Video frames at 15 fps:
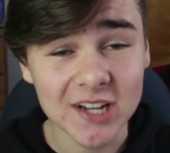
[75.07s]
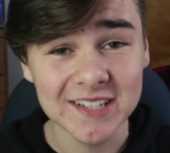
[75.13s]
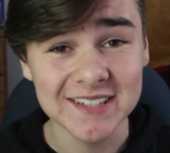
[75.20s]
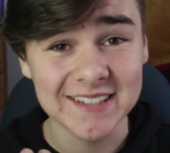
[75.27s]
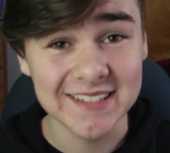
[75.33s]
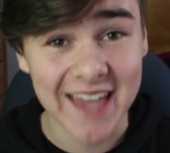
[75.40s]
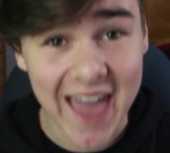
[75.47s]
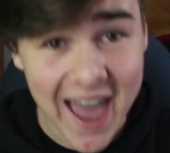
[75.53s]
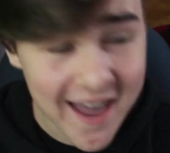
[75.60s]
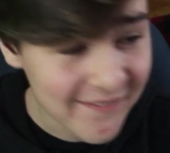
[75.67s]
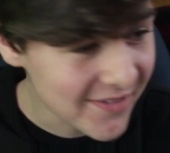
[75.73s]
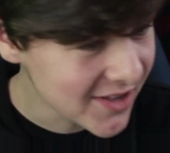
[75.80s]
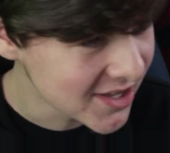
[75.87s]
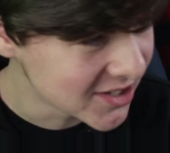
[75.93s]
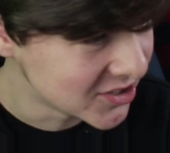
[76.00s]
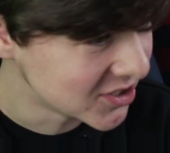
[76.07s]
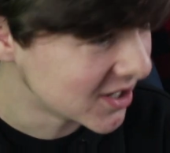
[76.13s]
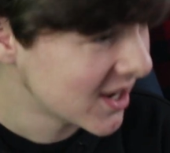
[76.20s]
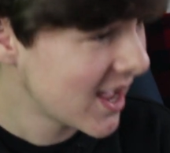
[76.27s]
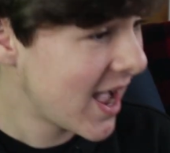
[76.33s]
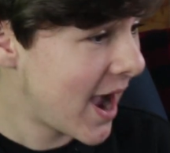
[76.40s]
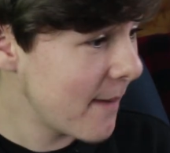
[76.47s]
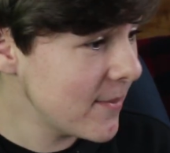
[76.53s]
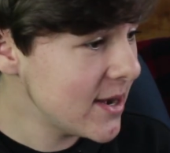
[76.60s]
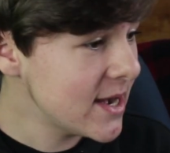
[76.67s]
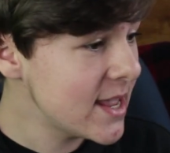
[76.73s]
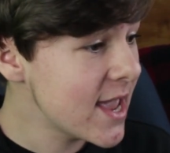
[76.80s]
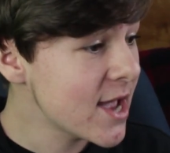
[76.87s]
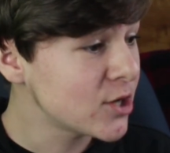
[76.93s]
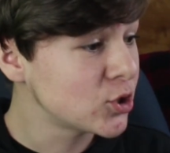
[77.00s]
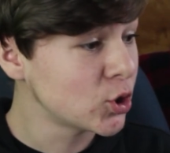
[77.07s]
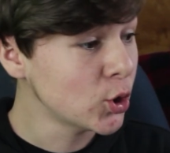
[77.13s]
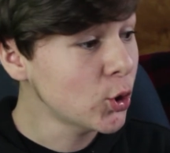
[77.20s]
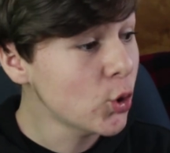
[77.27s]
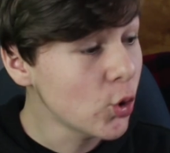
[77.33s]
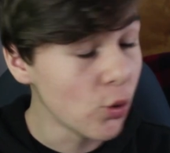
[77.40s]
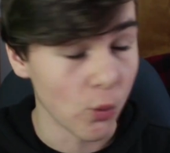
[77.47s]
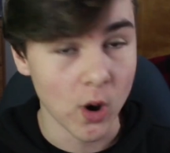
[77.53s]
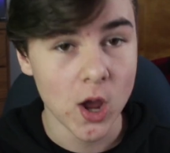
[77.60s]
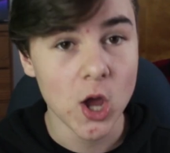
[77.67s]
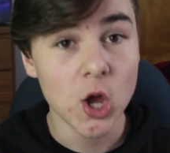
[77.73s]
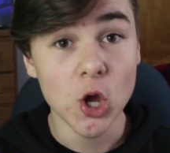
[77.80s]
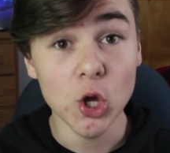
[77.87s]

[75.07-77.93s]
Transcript: a savage. I mean, he had two